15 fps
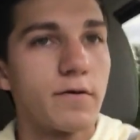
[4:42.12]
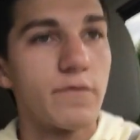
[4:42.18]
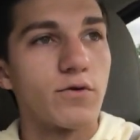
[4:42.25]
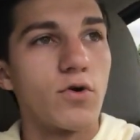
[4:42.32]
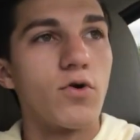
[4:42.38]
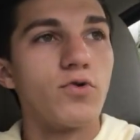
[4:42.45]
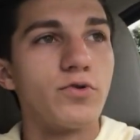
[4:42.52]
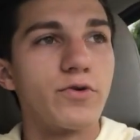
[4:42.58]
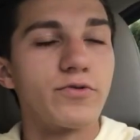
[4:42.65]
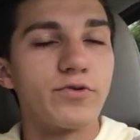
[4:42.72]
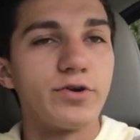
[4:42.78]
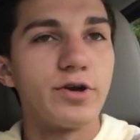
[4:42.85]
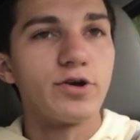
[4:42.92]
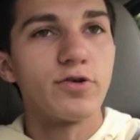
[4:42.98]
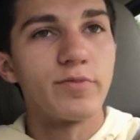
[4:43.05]
for a whole nother
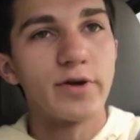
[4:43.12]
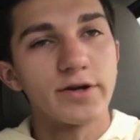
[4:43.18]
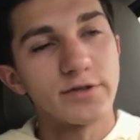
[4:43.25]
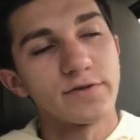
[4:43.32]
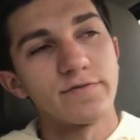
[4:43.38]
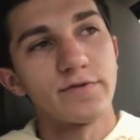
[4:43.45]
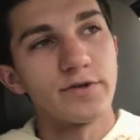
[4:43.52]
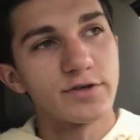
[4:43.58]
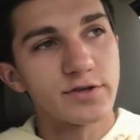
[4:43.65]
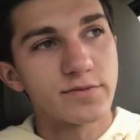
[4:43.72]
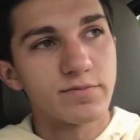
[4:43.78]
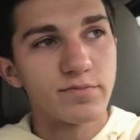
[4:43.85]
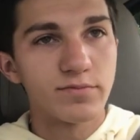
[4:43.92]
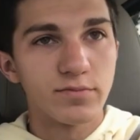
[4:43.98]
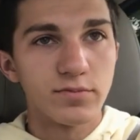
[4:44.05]
year because of this
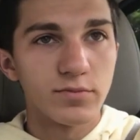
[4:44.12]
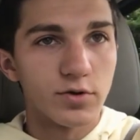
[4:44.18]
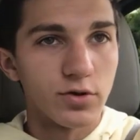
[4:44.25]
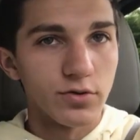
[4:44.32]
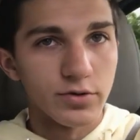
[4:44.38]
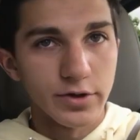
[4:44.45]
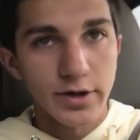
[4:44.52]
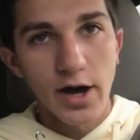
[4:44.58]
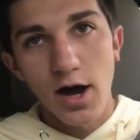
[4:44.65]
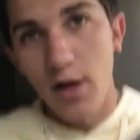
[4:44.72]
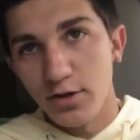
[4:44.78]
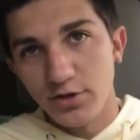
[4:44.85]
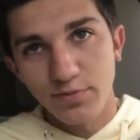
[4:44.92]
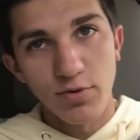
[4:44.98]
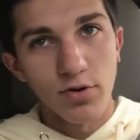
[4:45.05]
early
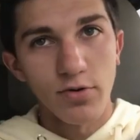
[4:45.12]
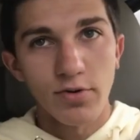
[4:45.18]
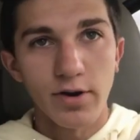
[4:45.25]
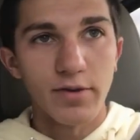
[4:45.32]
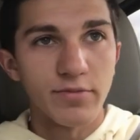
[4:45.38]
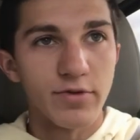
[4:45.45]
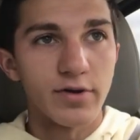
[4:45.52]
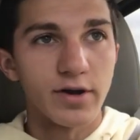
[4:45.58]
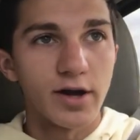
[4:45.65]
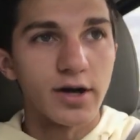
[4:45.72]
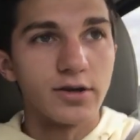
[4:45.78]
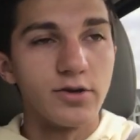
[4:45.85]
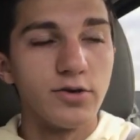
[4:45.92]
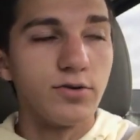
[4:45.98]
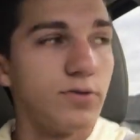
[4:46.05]
college program thing
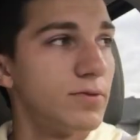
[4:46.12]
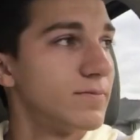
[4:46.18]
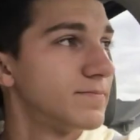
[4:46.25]
I do.